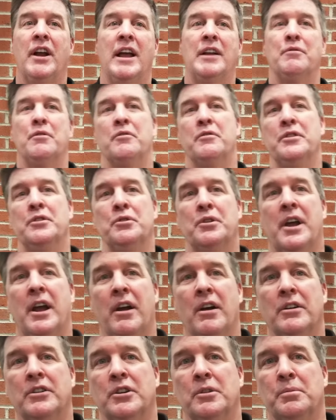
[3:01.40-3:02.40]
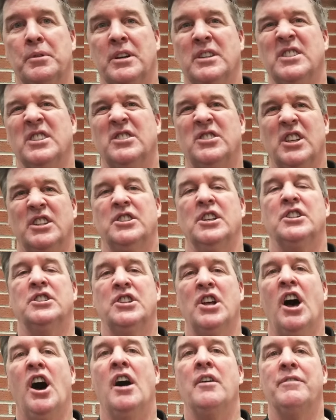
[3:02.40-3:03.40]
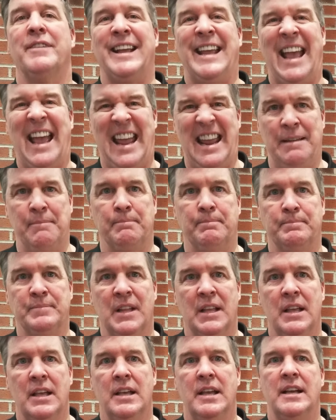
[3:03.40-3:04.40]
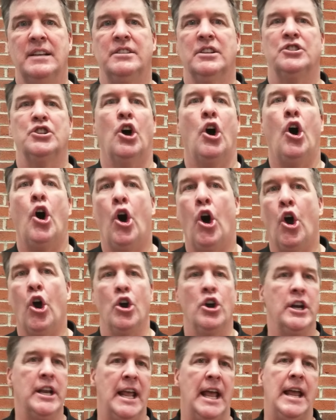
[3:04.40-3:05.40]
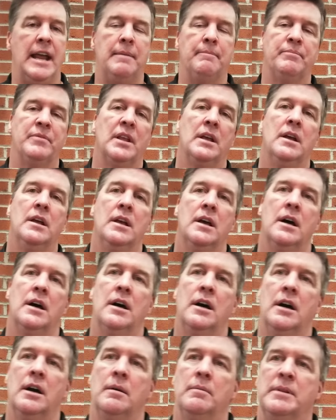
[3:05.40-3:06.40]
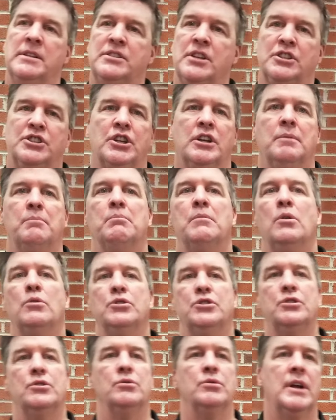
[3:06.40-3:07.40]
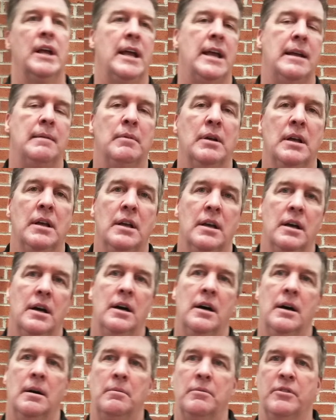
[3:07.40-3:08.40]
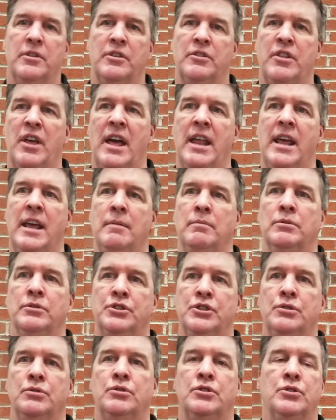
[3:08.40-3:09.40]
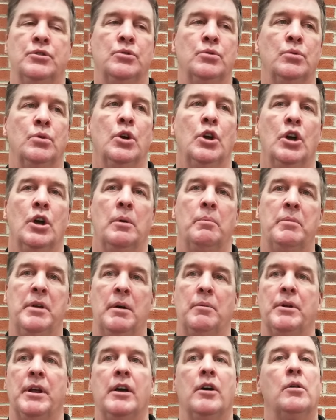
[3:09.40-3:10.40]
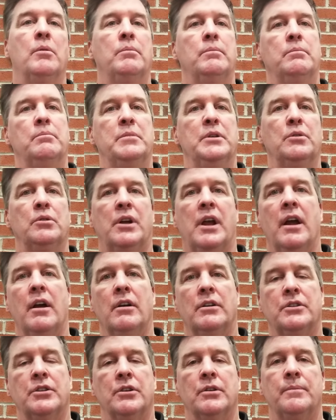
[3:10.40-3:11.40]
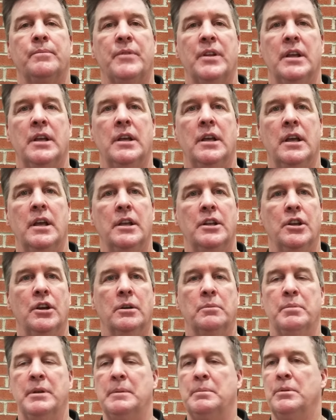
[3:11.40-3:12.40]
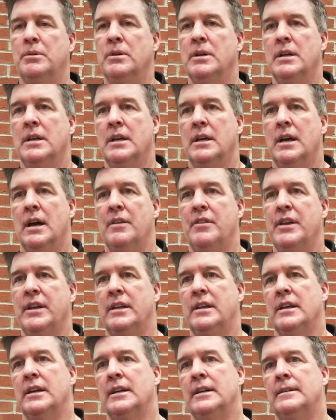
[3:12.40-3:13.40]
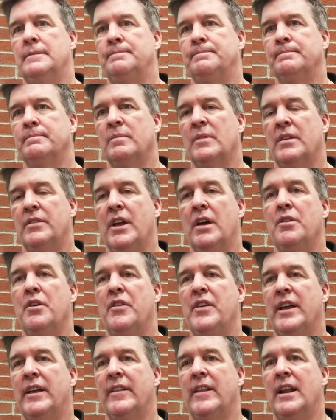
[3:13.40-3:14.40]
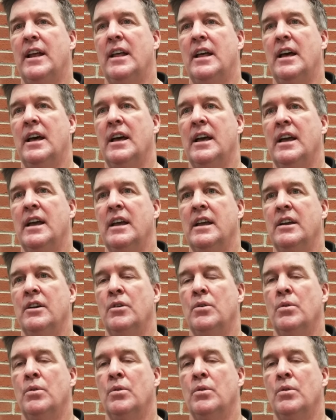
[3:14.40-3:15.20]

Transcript: and reveal character, because it's such a tough game. It's such a hard game. It's such an emotional game. That enables you to be able to help build character in young people. I think the other thing that I